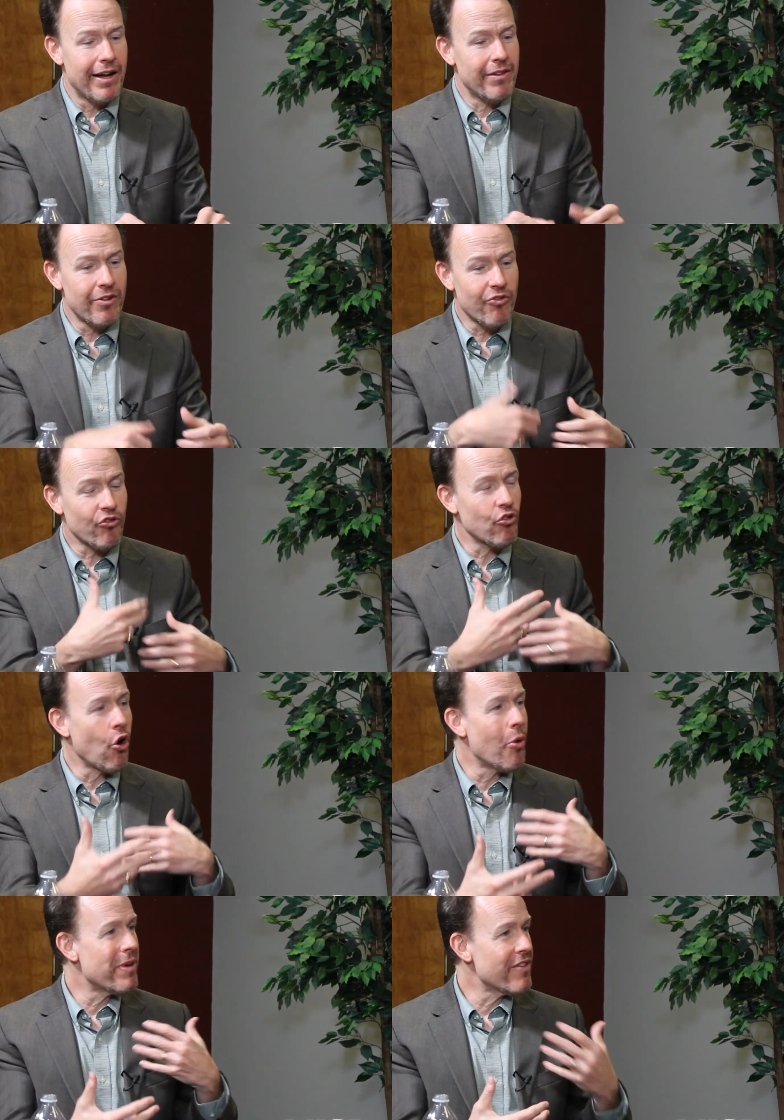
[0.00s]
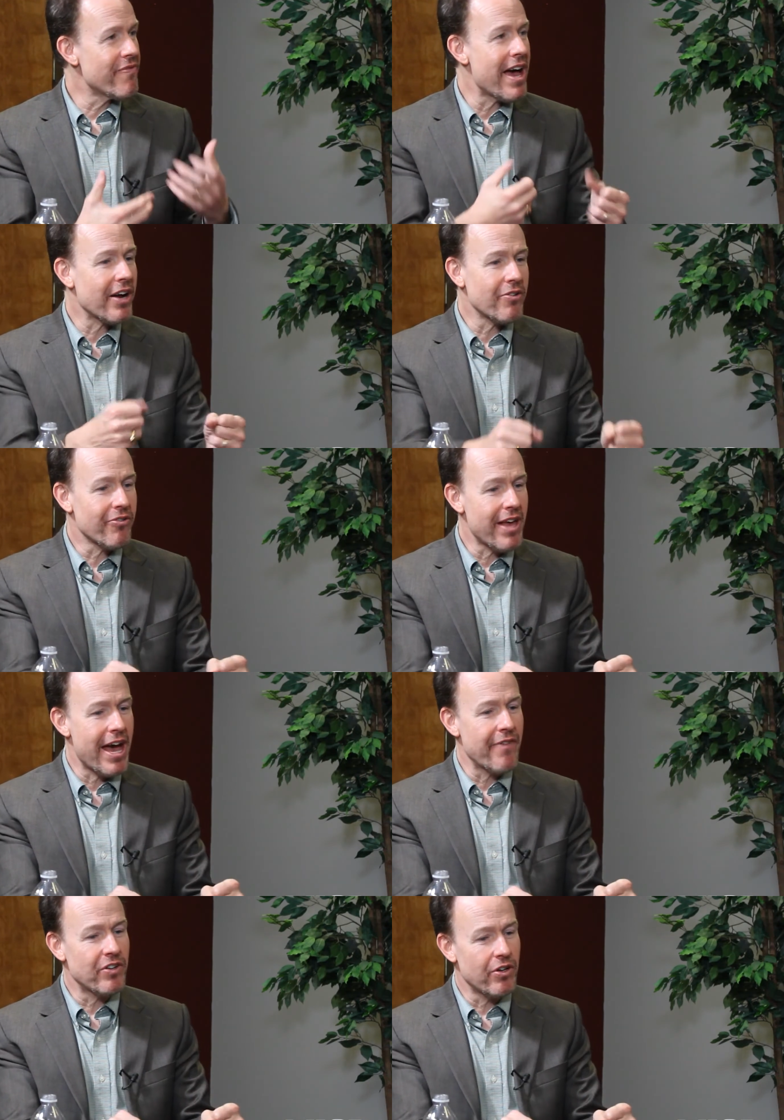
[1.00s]
There's so many factors that
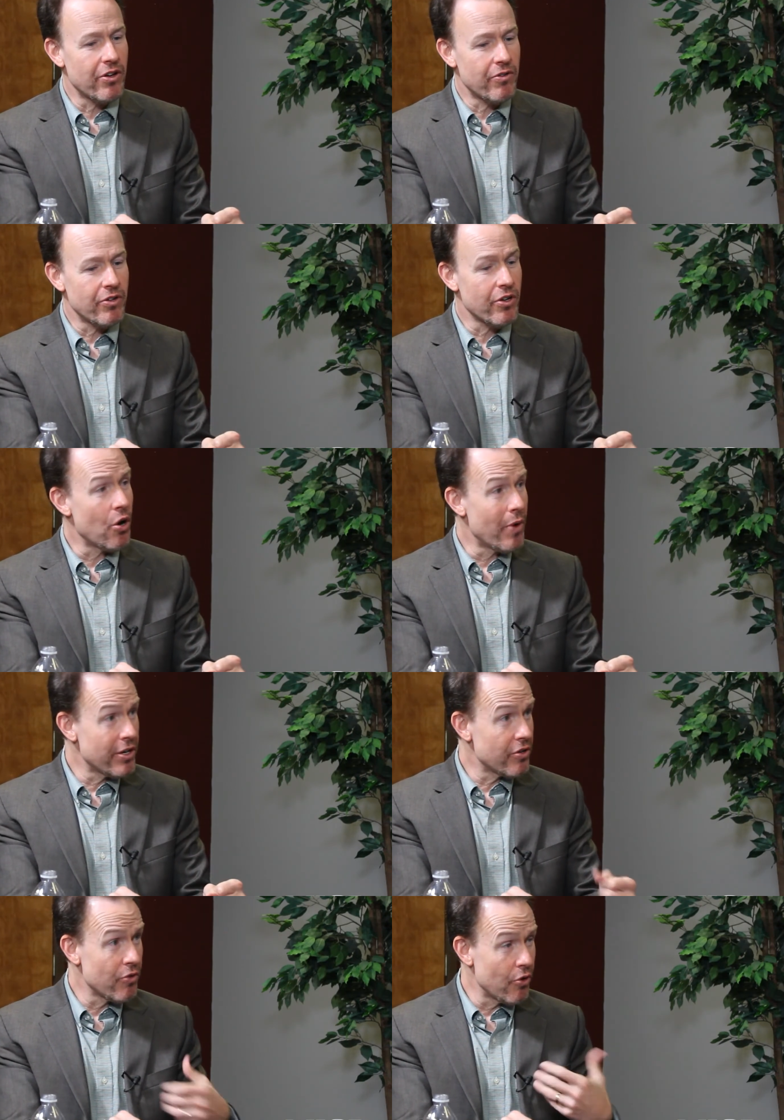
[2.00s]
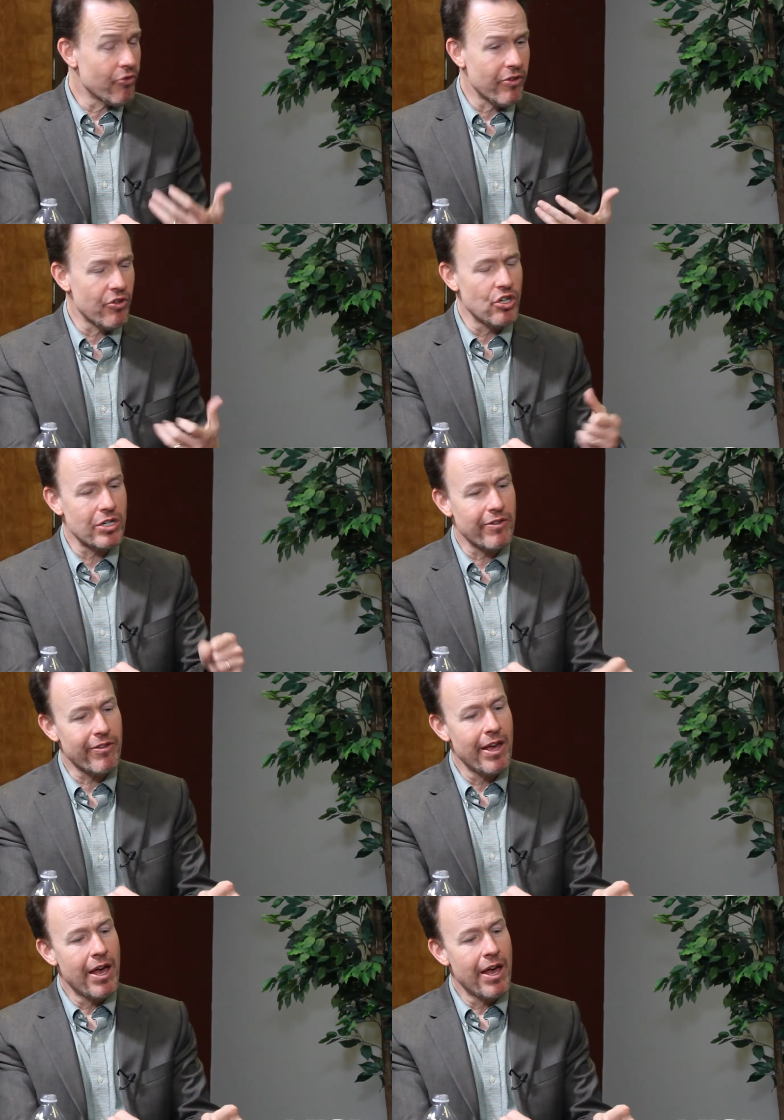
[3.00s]
have to go into those decisions.